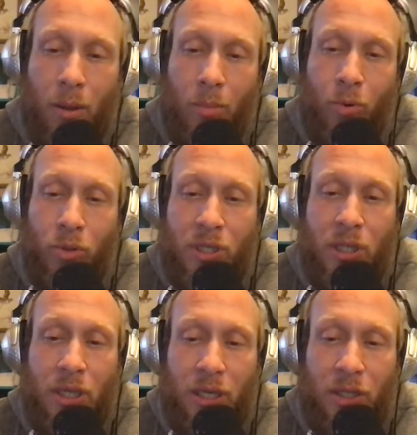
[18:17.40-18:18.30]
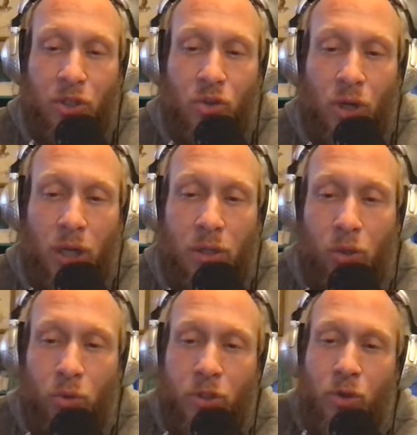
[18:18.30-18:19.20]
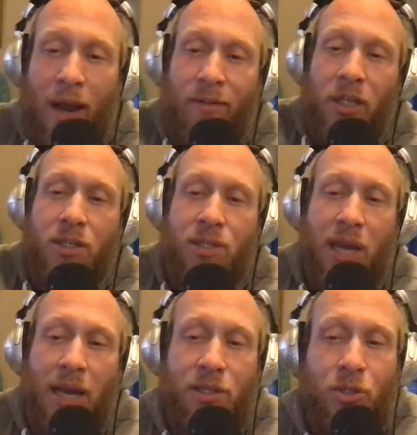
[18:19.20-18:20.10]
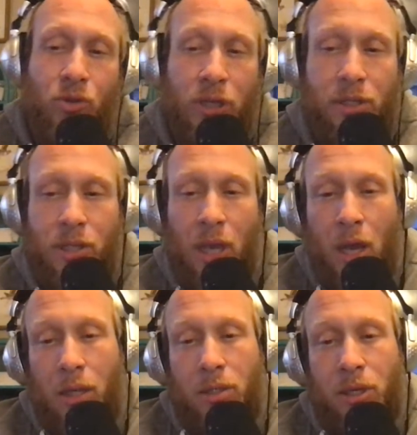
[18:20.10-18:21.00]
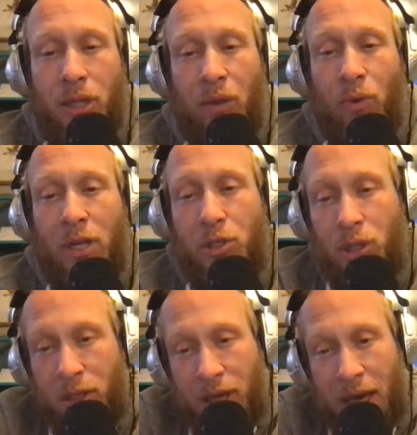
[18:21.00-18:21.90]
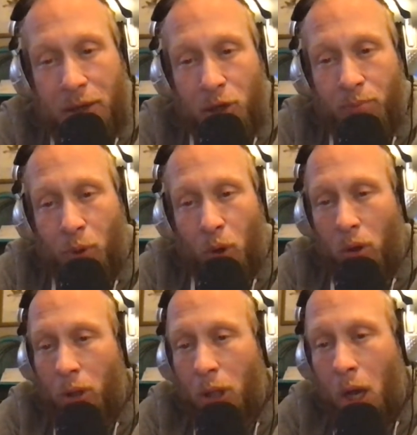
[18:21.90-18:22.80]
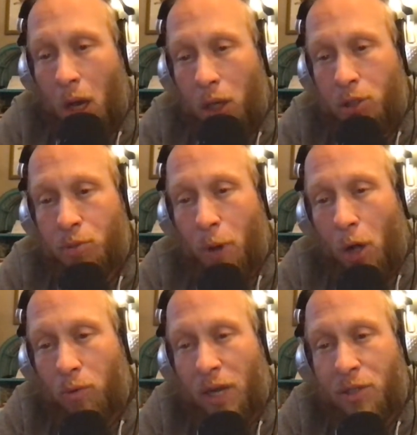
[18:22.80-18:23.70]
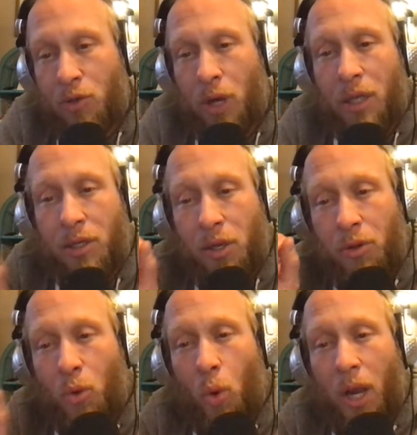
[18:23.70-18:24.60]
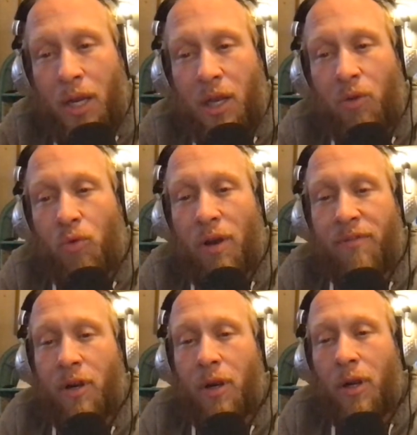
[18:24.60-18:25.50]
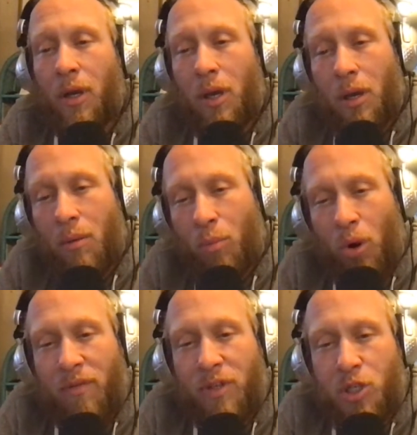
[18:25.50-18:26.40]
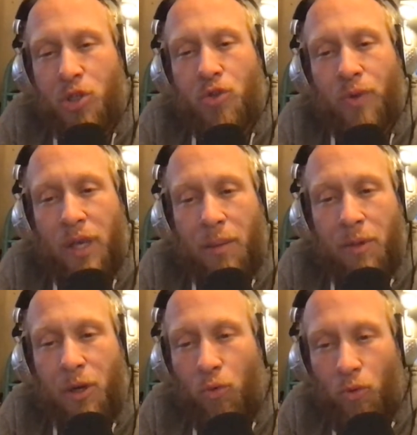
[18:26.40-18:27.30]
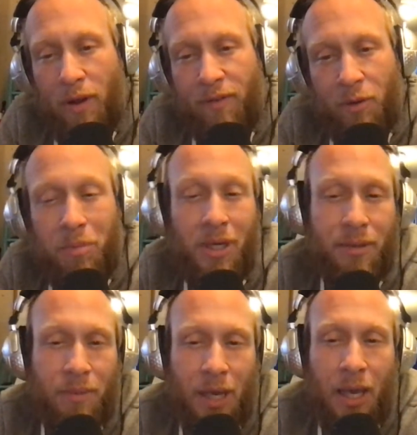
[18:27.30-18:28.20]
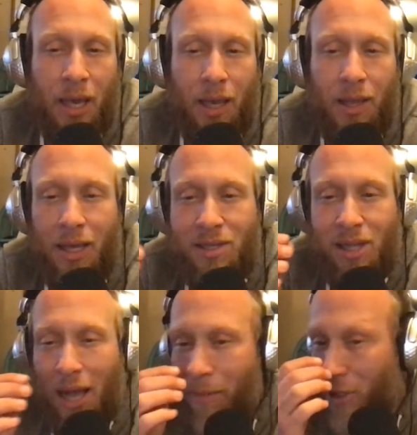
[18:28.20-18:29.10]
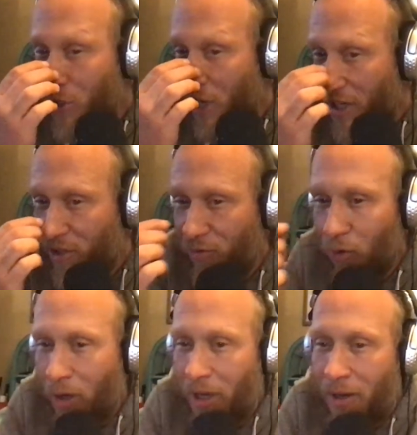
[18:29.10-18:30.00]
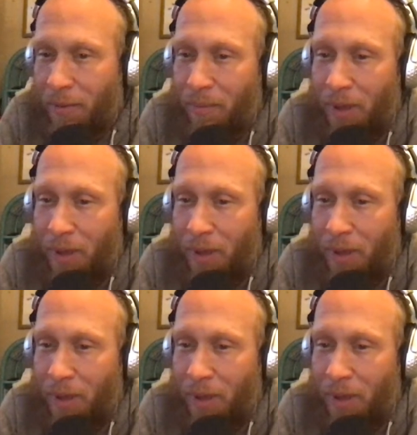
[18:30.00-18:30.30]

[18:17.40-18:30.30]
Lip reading: Portillion and Grundle would travel on side streets until they reached the Tender Bowl, a small restaurant near the winding river. More of a stream than a river, but hey, that's climate change for you.